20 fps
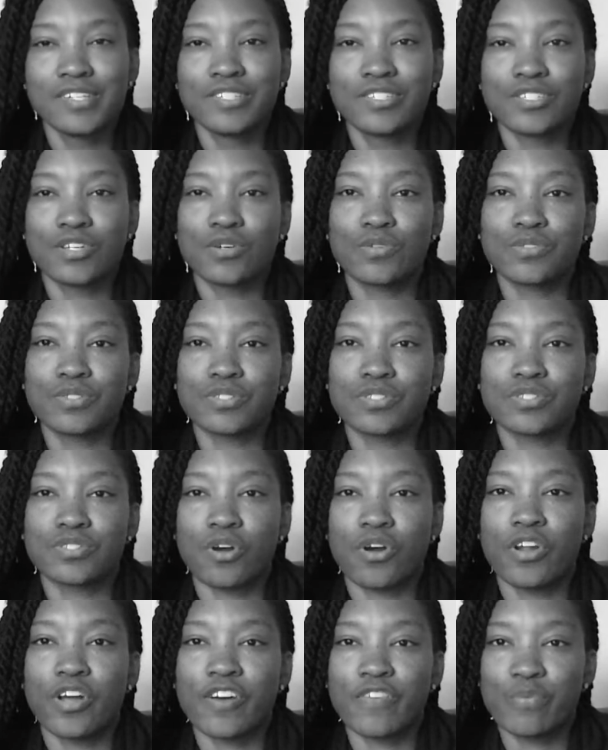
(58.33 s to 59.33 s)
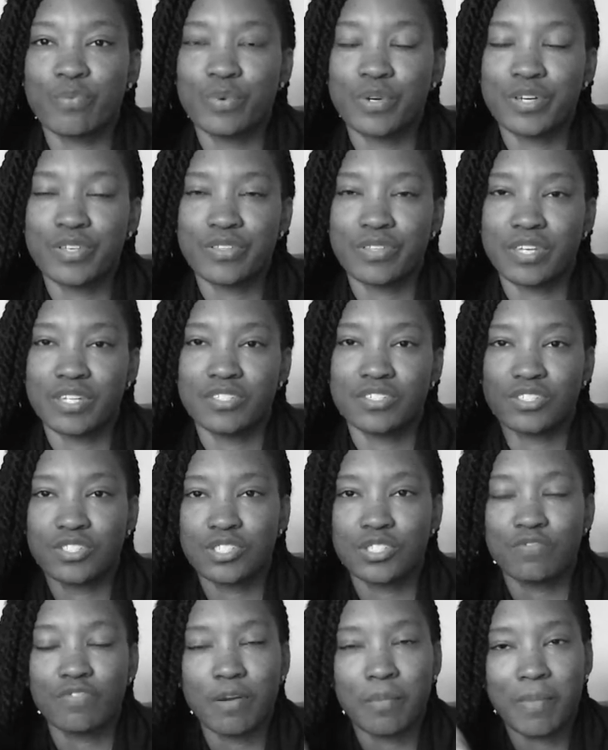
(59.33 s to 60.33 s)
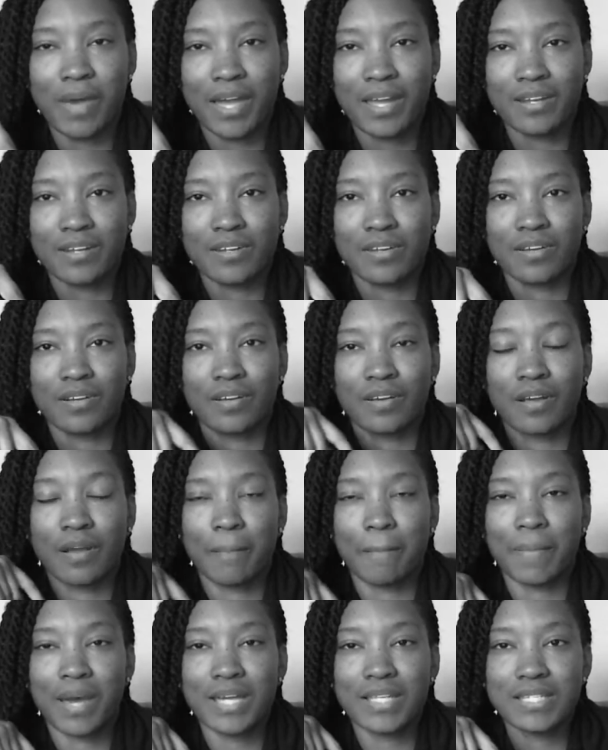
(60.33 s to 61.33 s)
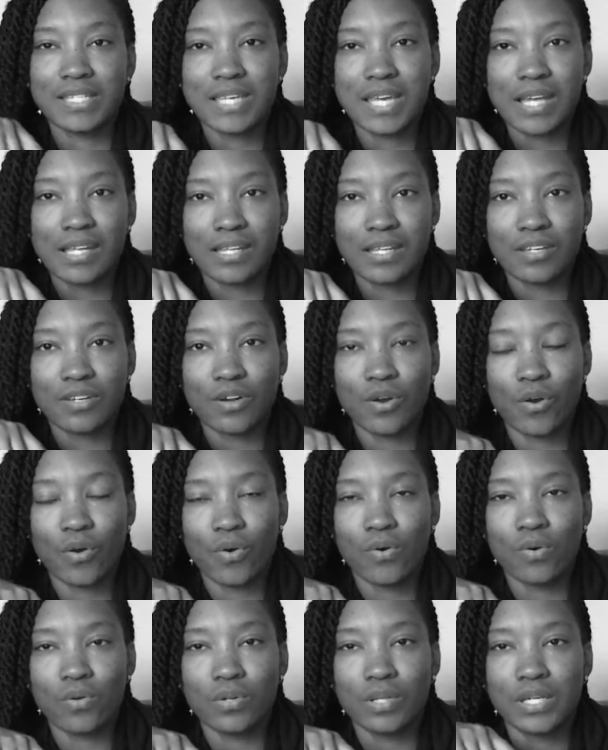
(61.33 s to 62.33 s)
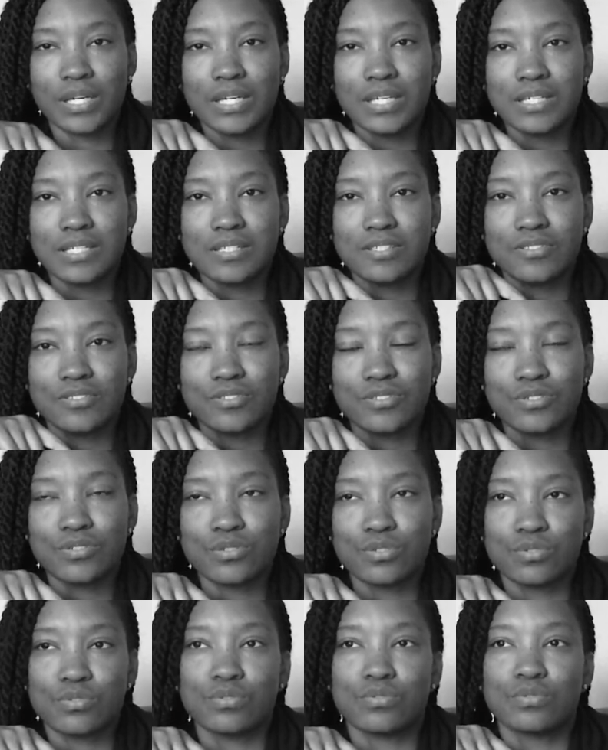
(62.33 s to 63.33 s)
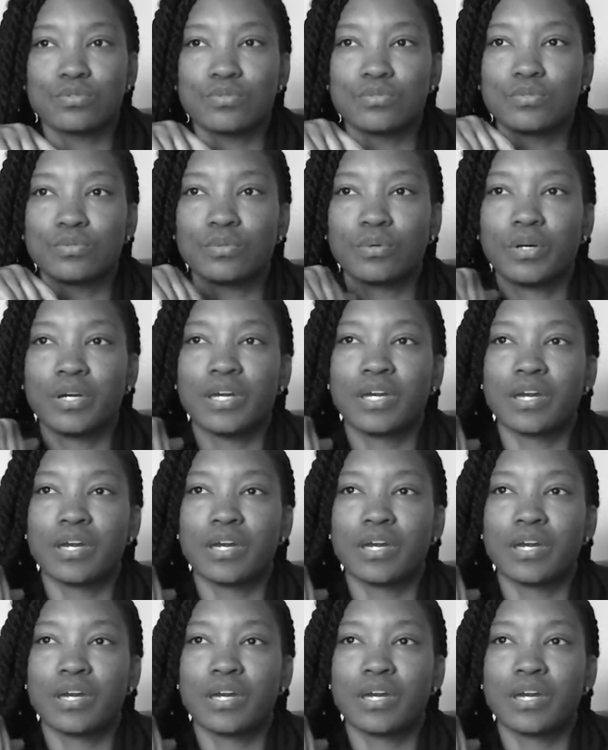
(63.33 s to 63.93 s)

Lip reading: So, to start off with, and just a reminder, my daily goal is to